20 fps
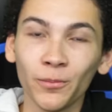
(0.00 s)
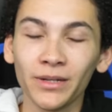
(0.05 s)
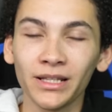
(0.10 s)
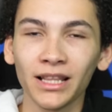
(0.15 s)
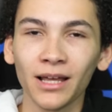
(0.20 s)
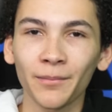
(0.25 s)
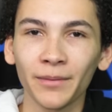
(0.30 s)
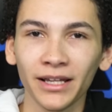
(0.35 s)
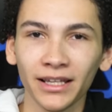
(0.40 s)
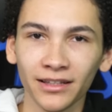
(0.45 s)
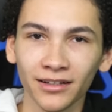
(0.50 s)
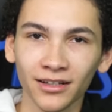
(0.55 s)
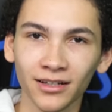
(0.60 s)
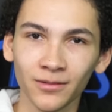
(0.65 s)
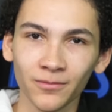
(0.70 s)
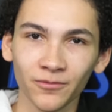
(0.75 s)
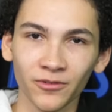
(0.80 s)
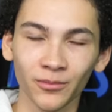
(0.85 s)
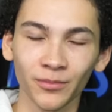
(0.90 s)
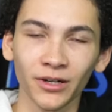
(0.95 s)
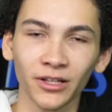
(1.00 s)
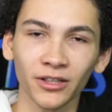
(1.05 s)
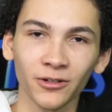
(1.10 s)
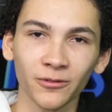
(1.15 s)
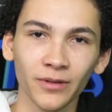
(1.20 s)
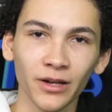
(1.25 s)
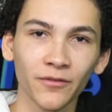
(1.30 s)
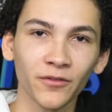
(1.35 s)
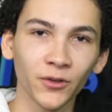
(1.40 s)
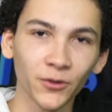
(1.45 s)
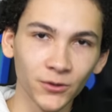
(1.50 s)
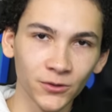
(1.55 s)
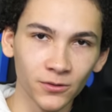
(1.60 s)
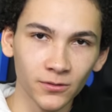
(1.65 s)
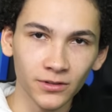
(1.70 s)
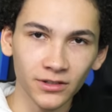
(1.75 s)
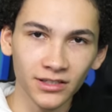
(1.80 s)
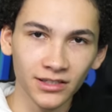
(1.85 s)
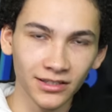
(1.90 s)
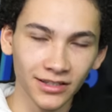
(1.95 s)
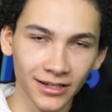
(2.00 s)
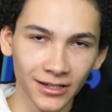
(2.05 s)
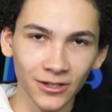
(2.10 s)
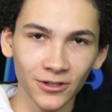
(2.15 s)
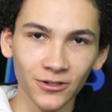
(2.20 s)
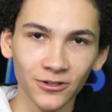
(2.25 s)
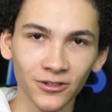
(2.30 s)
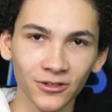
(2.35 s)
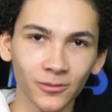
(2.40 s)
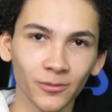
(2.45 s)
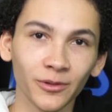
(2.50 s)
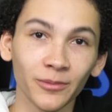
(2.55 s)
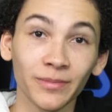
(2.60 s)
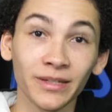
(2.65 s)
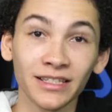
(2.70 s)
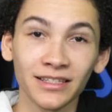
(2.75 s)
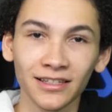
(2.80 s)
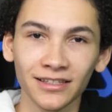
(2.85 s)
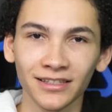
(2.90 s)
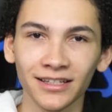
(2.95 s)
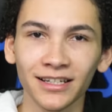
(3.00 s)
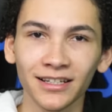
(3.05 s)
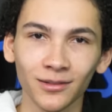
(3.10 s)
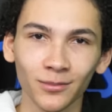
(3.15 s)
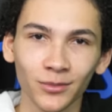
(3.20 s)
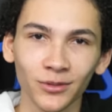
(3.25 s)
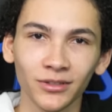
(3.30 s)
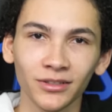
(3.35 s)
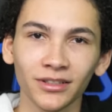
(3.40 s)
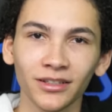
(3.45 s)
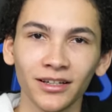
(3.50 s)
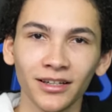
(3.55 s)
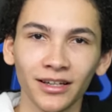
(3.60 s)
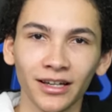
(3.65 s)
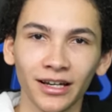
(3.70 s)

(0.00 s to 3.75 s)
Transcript: hoping that my income from other revenue sources like YouTube would be sustainable